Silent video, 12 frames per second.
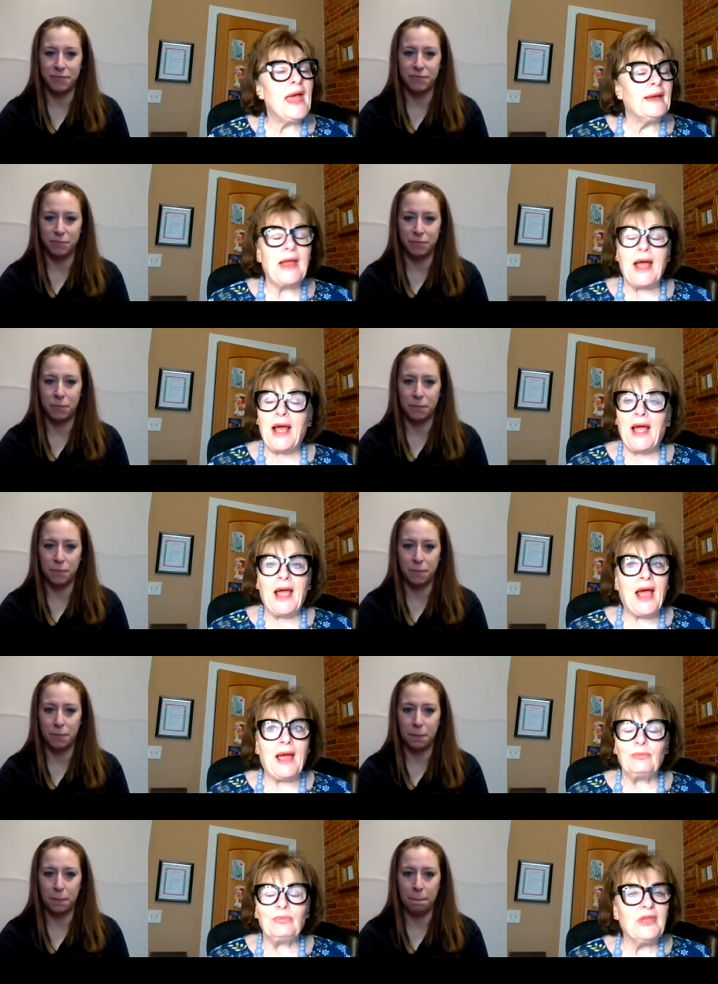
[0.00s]
Speaker 1: And uh,
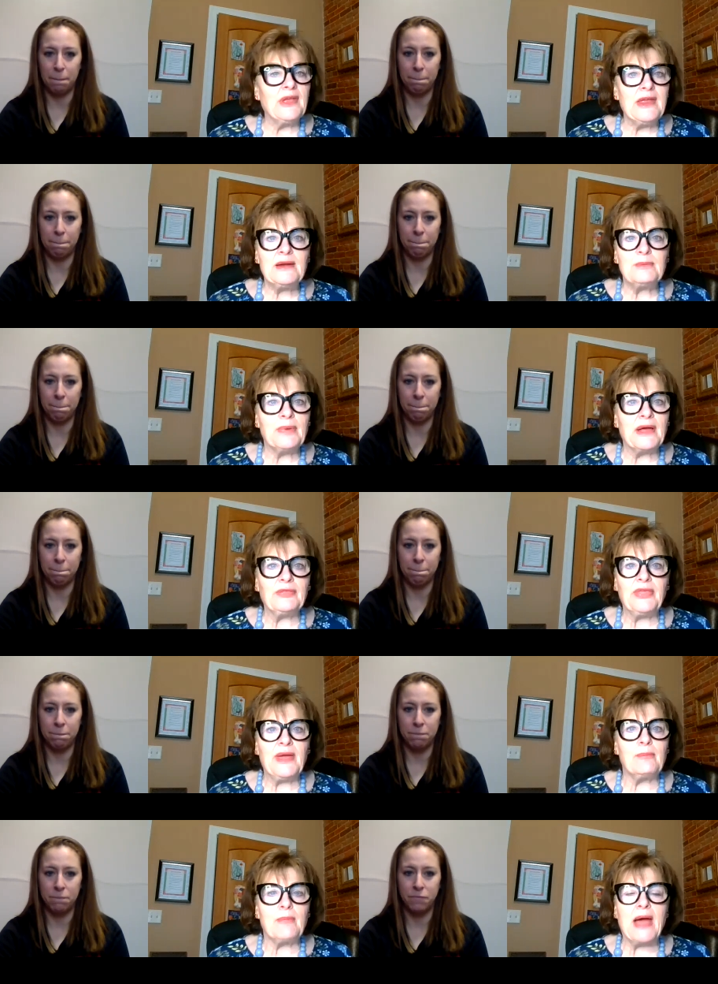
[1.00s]
I'm thinking
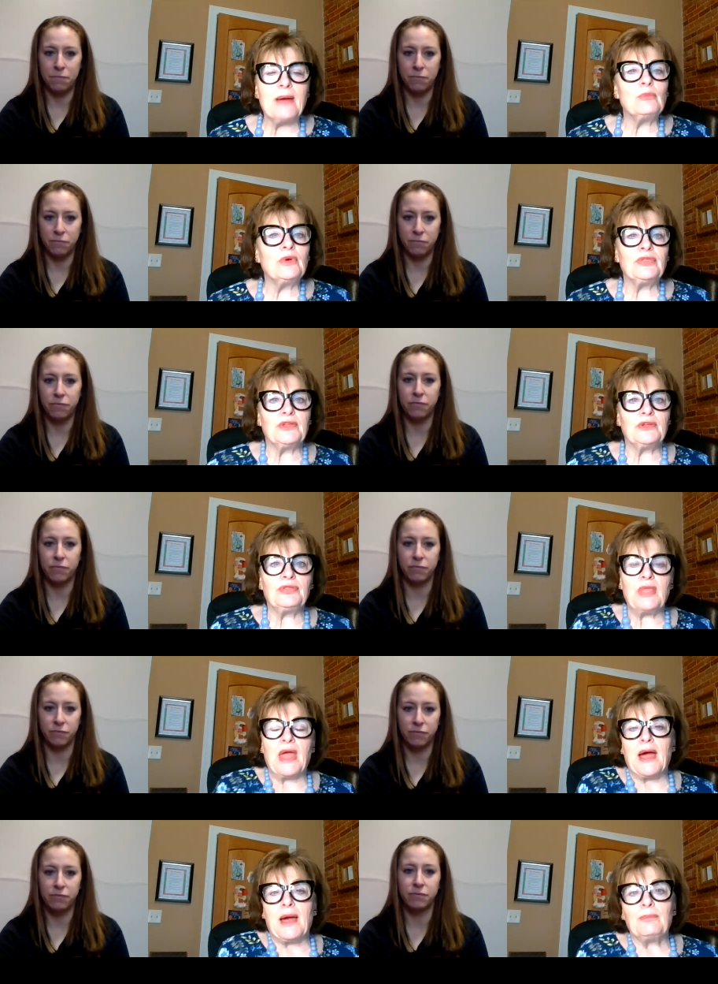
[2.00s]
about that mom with
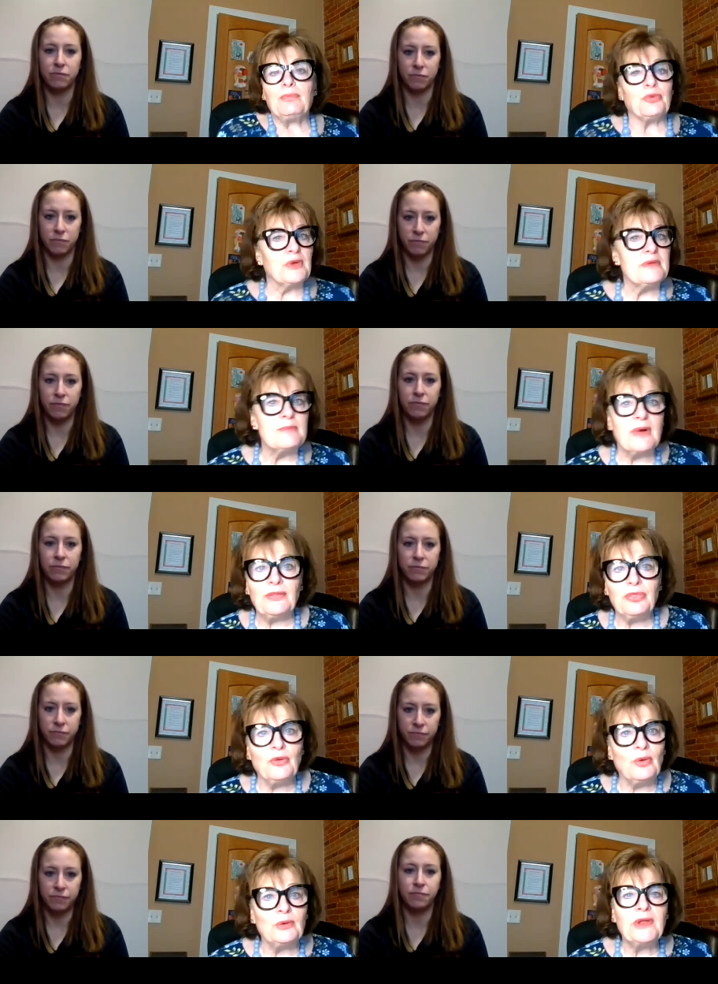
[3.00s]
the um, three
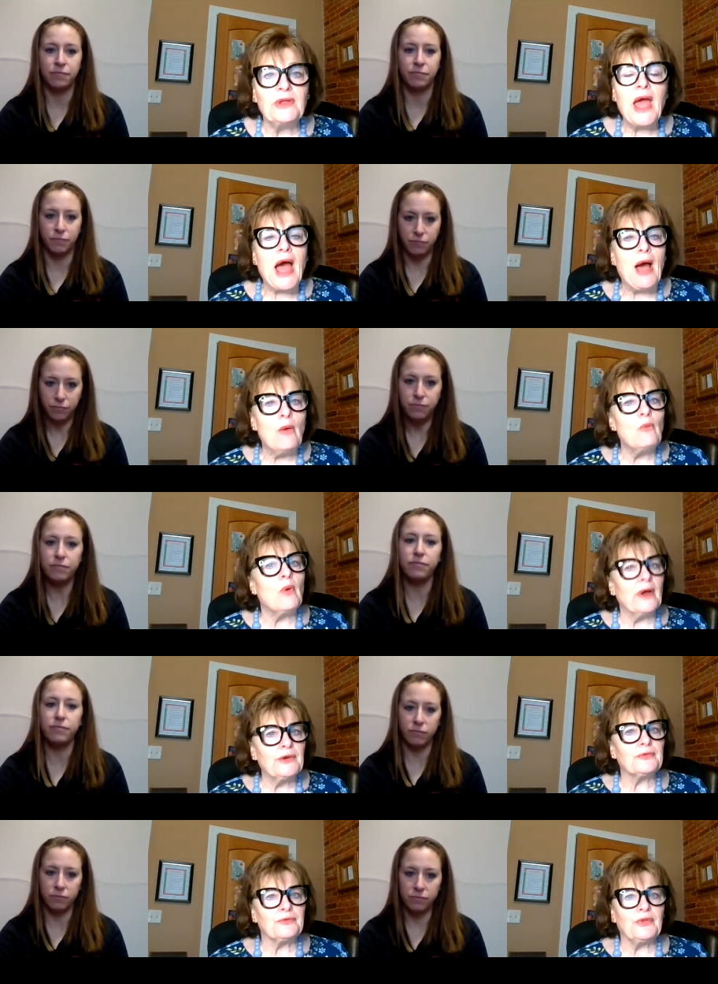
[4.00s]
month old, how
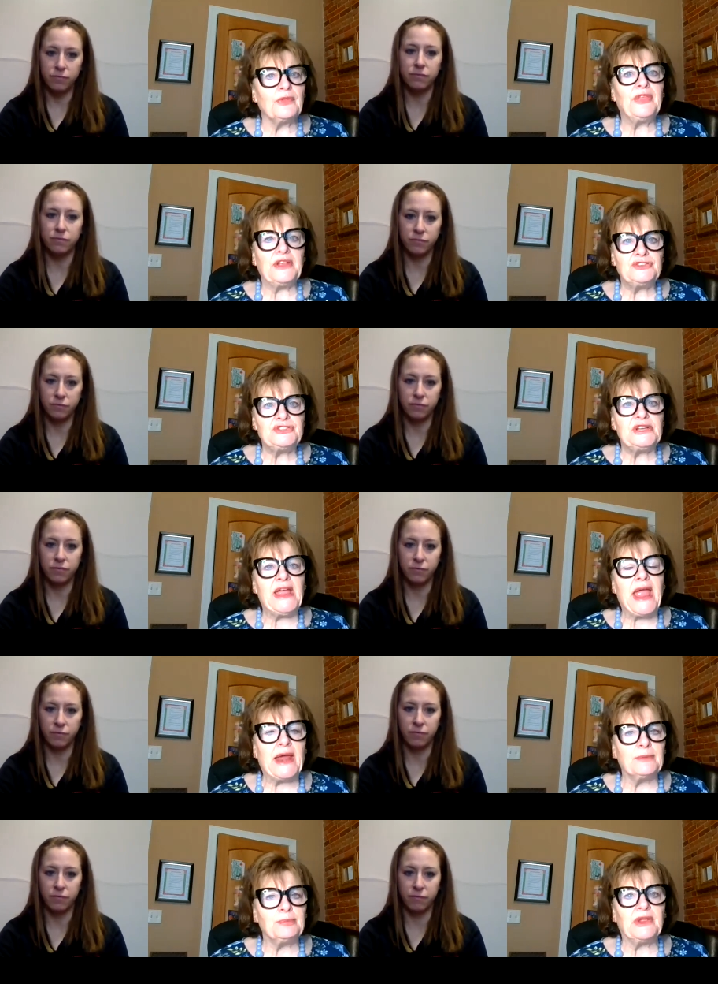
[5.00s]
wonderful that
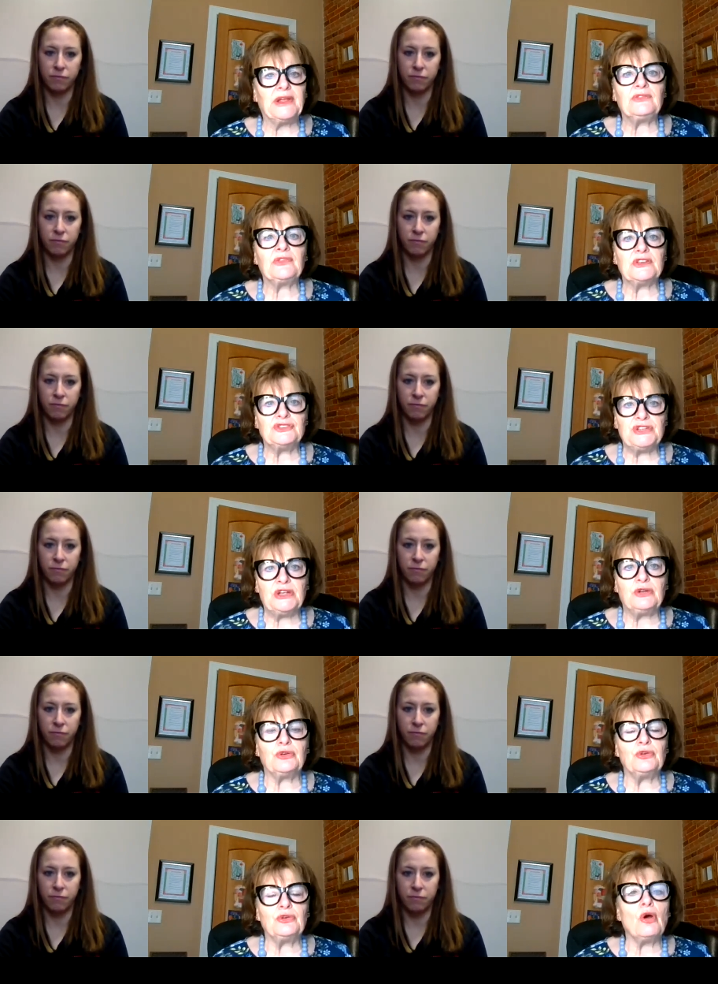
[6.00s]
she had a place that
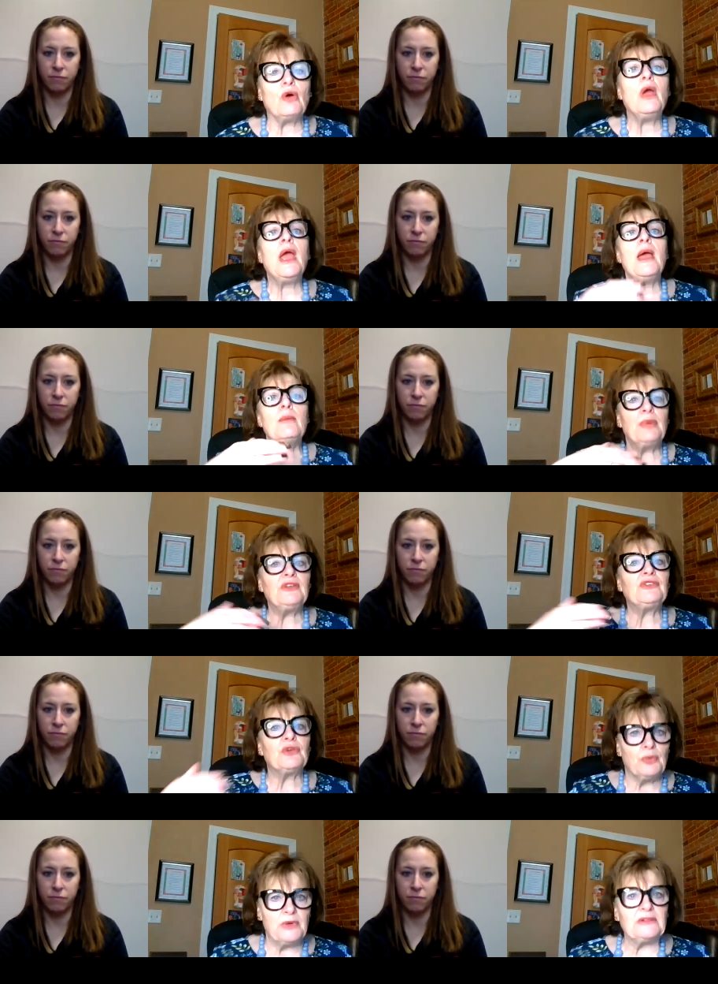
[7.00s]
she could go,
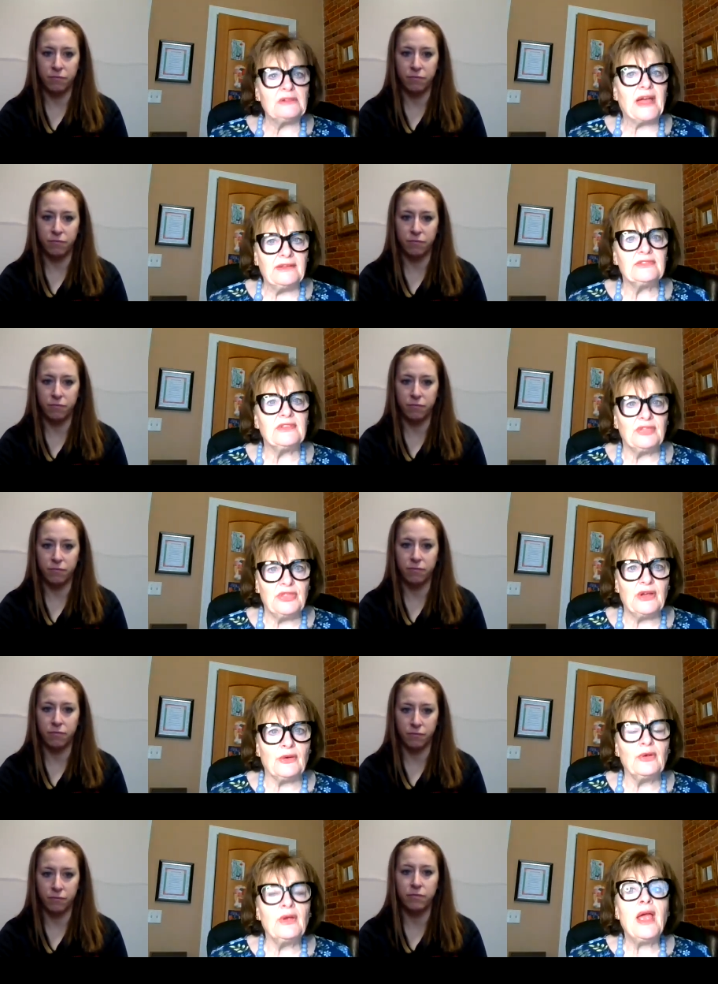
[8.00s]
but to realize that
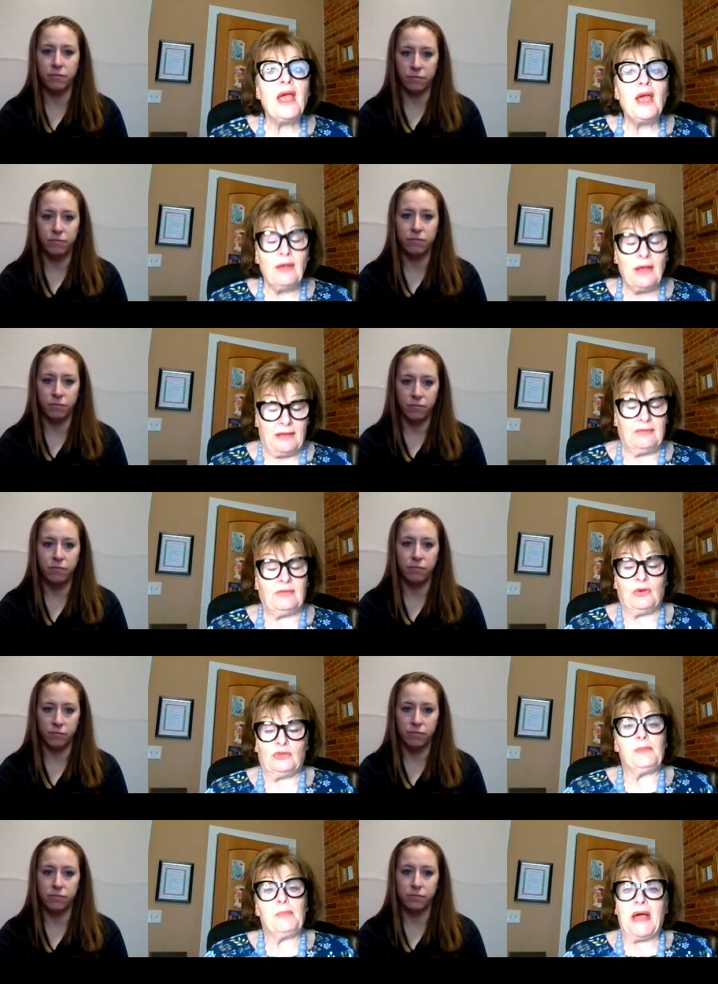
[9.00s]
there,
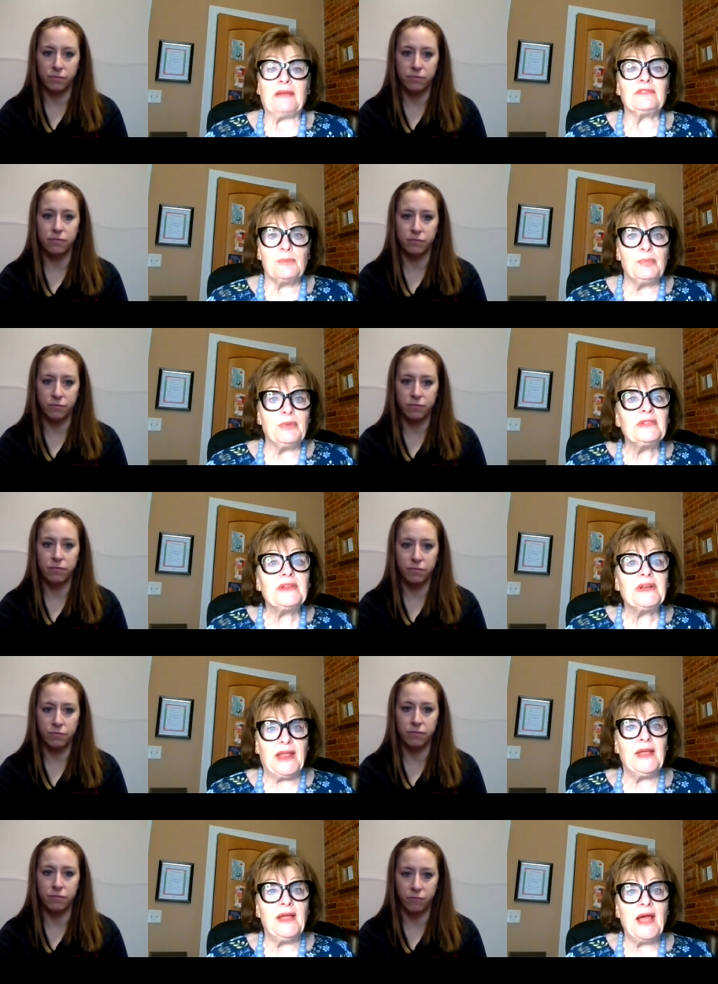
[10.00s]
there's a
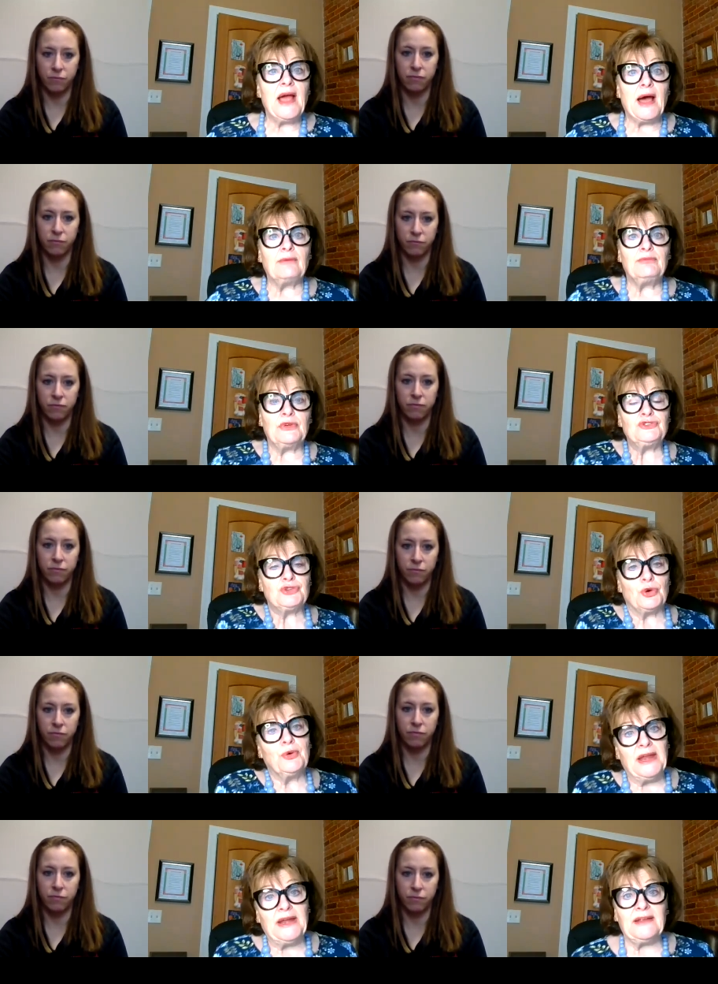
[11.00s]
possibility of a
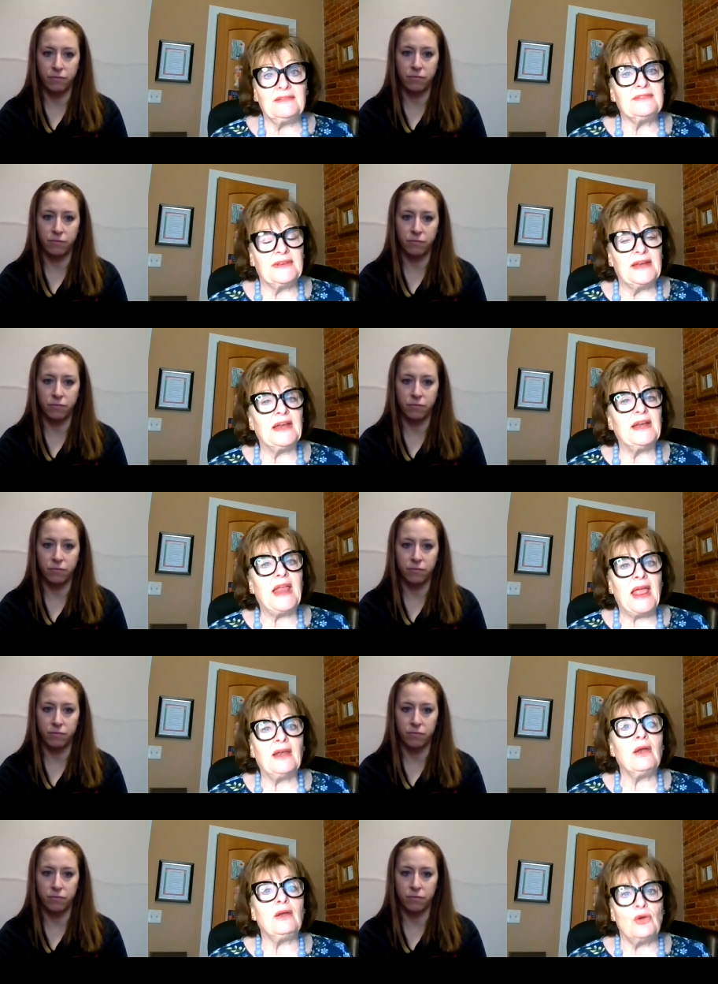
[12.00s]
choking
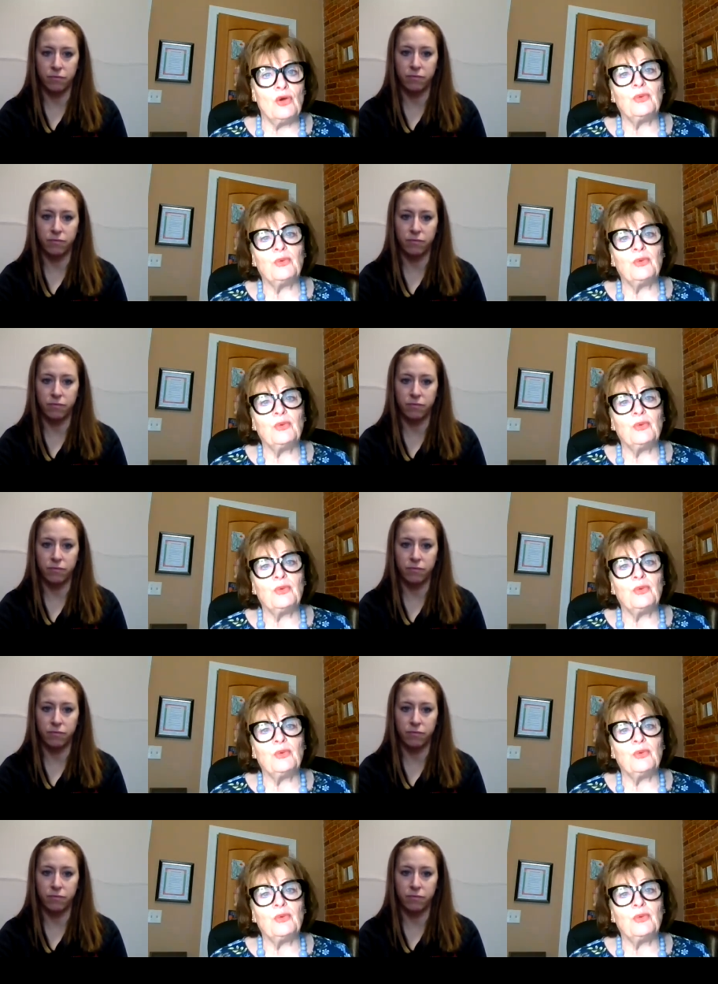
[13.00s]
incident and